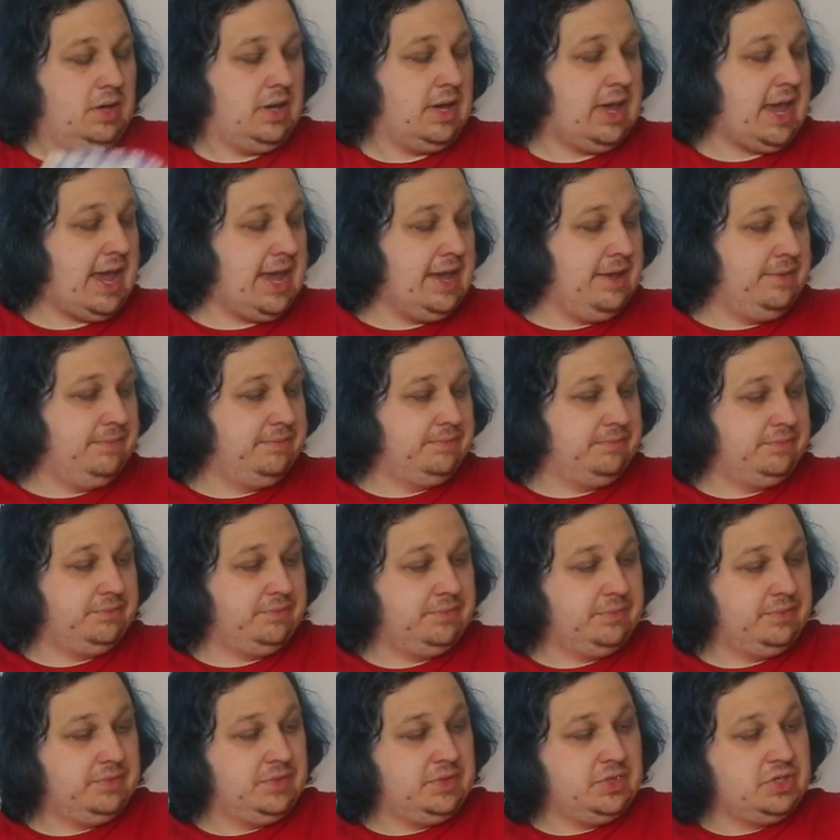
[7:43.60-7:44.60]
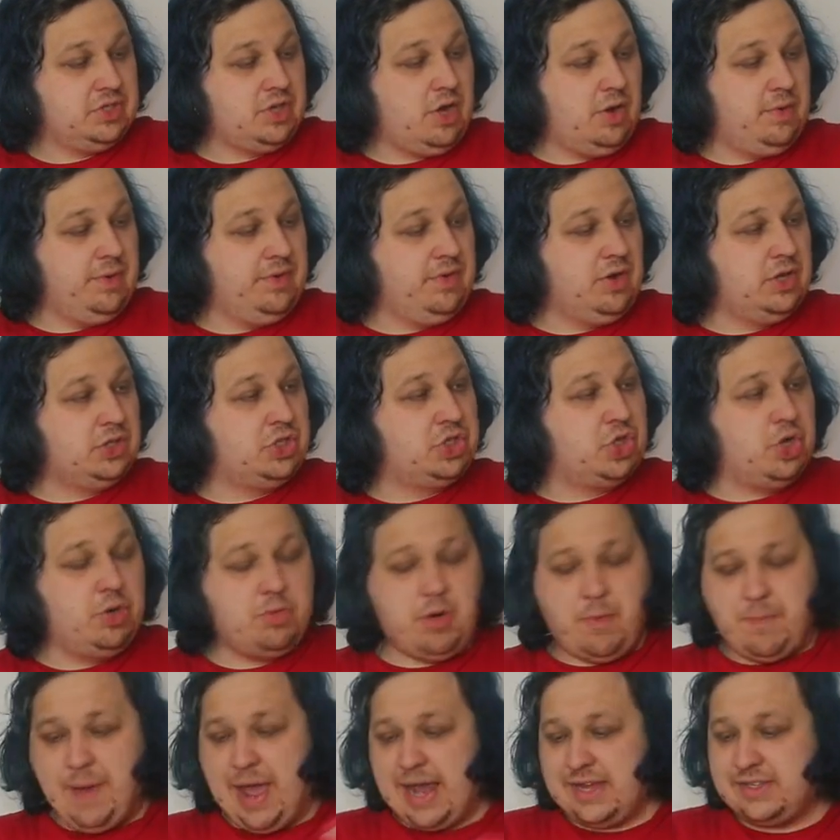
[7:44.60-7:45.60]
Okay, so we've got two
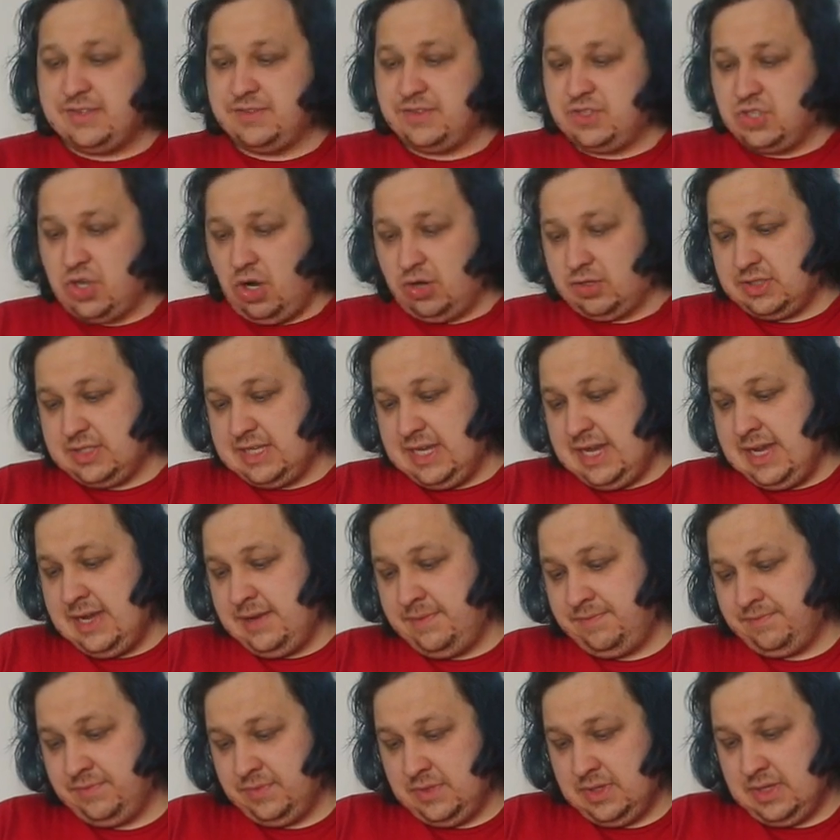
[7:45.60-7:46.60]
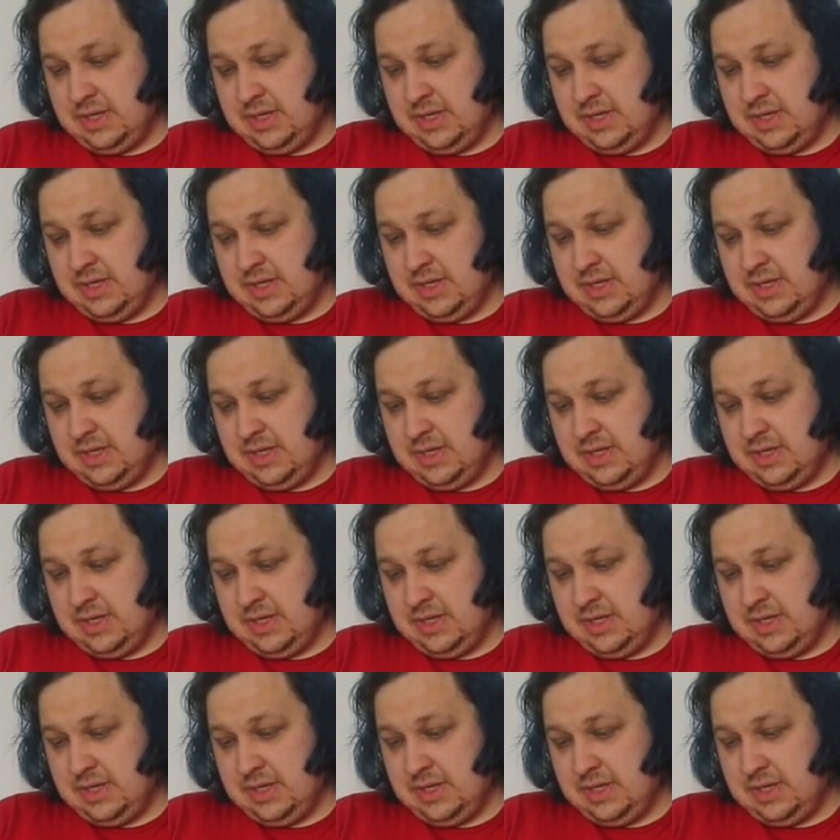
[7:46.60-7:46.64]
more packs of socks here.